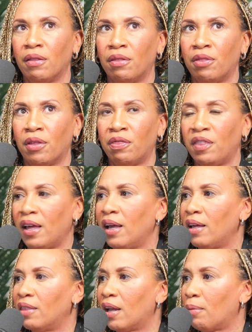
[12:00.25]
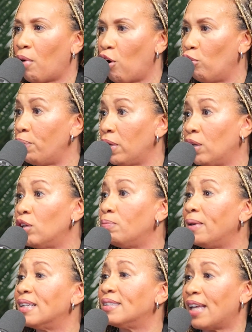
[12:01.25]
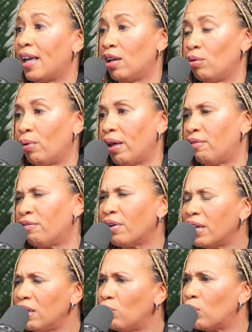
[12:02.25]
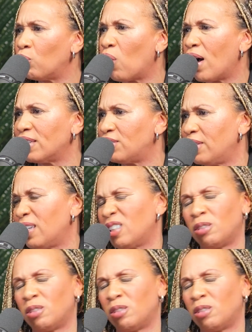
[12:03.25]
the thing that I'm hoping could be a takeaway for anyone watching,